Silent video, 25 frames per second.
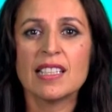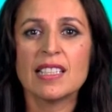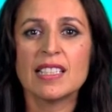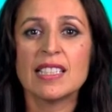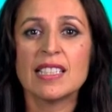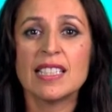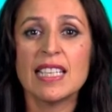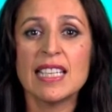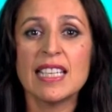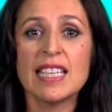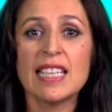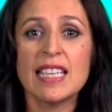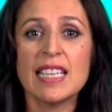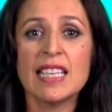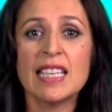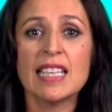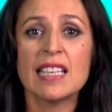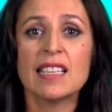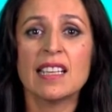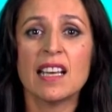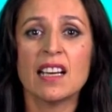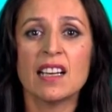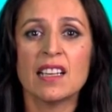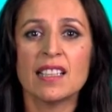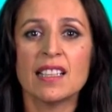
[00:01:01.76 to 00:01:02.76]

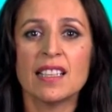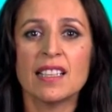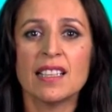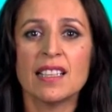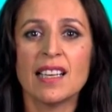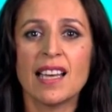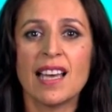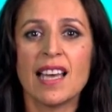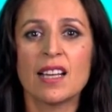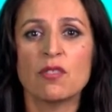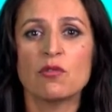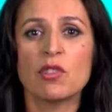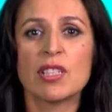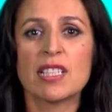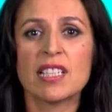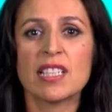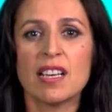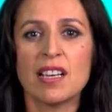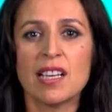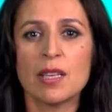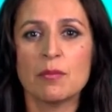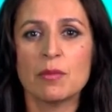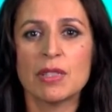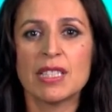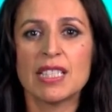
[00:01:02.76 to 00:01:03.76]
DE&I and
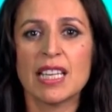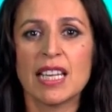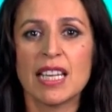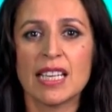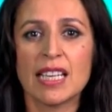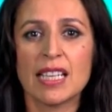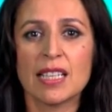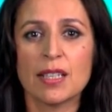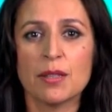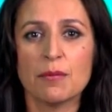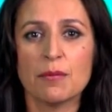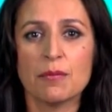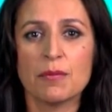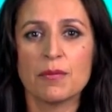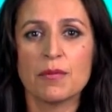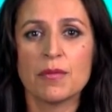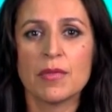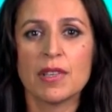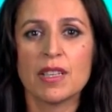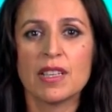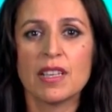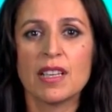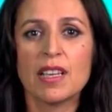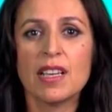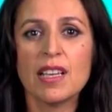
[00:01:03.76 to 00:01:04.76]
retirement income.
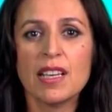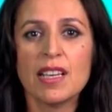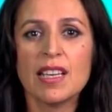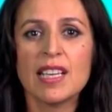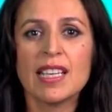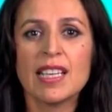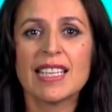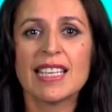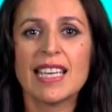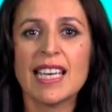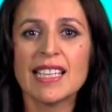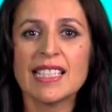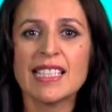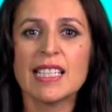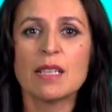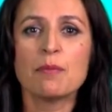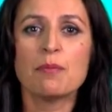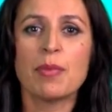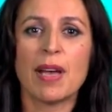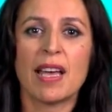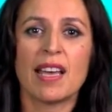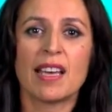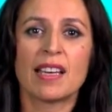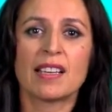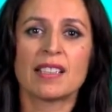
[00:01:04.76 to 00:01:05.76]
Getting
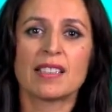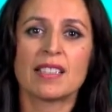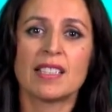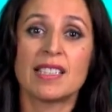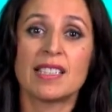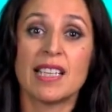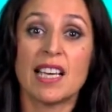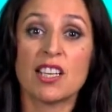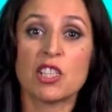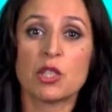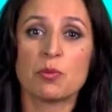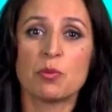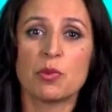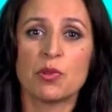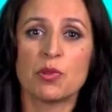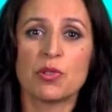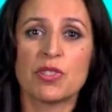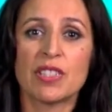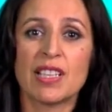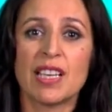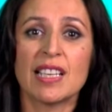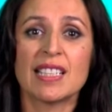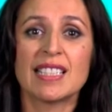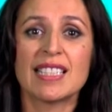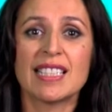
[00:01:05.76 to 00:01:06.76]
back to
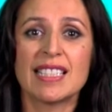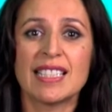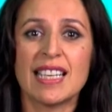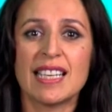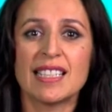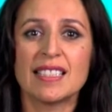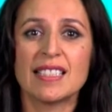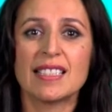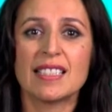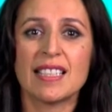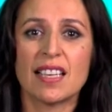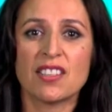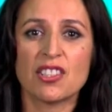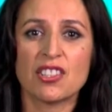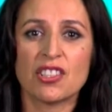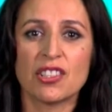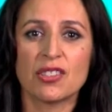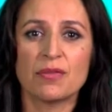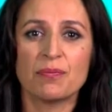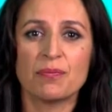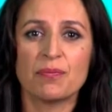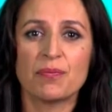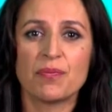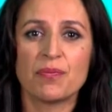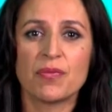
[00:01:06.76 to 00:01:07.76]
dashboards and today's session.
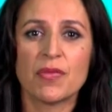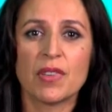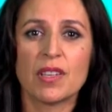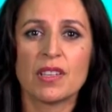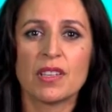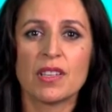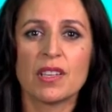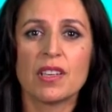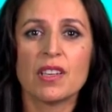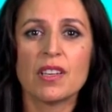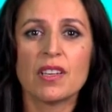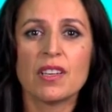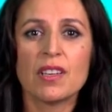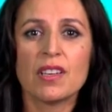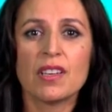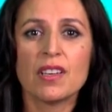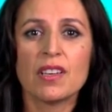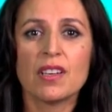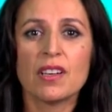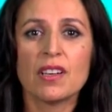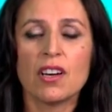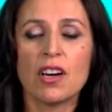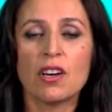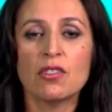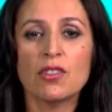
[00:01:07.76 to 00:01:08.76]

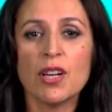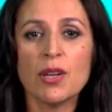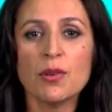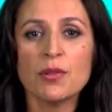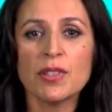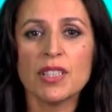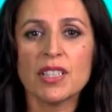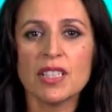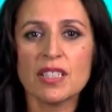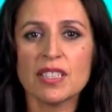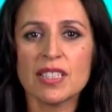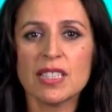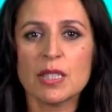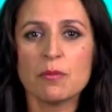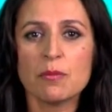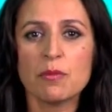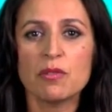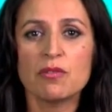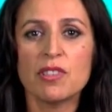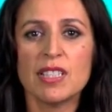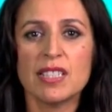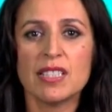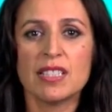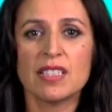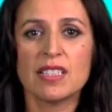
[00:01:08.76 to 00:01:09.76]
Our own customer
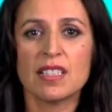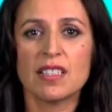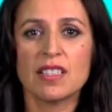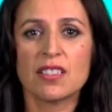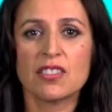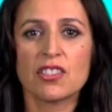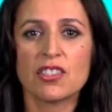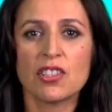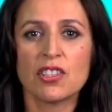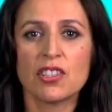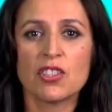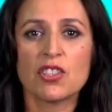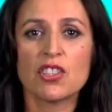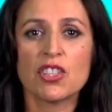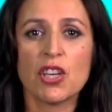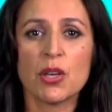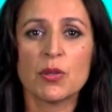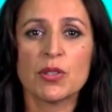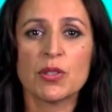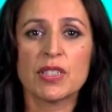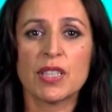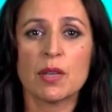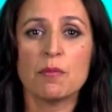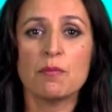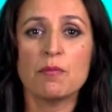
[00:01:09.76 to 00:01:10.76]
research
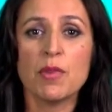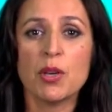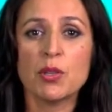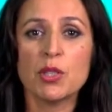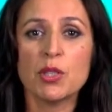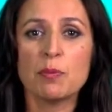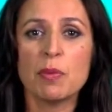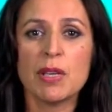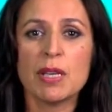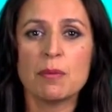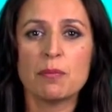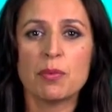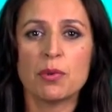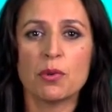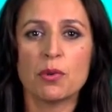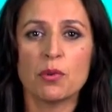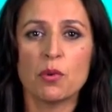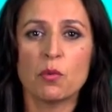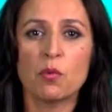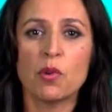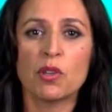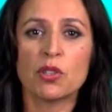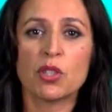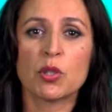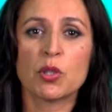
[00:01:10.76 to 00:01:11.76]
shows that most people
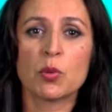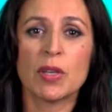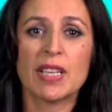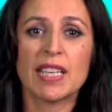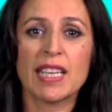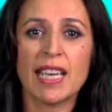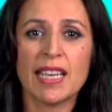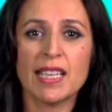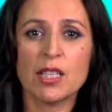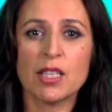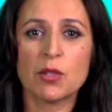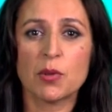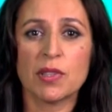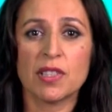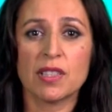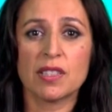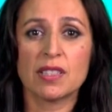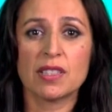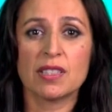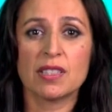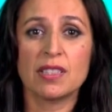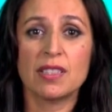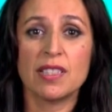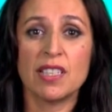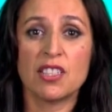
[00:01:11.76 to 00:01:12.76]
want to engage with
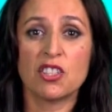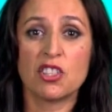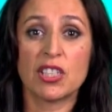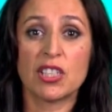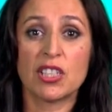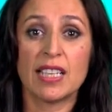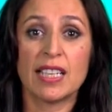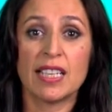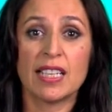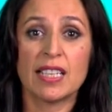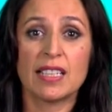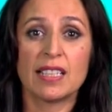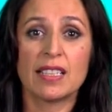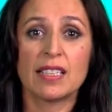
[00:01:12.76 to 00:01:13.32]
us digitally.